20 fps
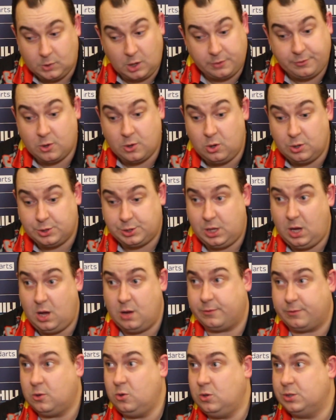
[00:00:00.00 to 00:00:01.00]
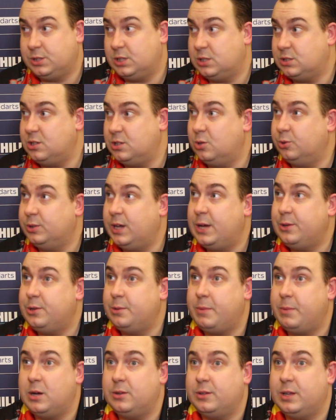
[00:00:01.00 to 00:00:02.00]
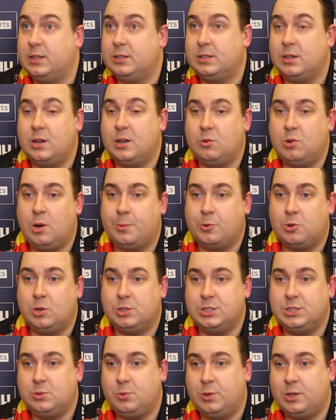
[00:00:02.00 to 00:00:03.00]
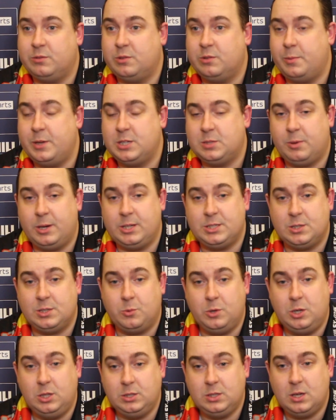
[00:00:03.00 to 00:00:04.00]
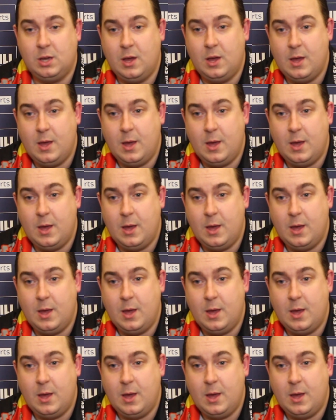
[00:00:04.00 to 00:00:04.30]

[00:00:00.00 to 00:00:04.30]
Of course, yeah, of course. There's no doubt about that. Rob Cross is one of the best players in the world.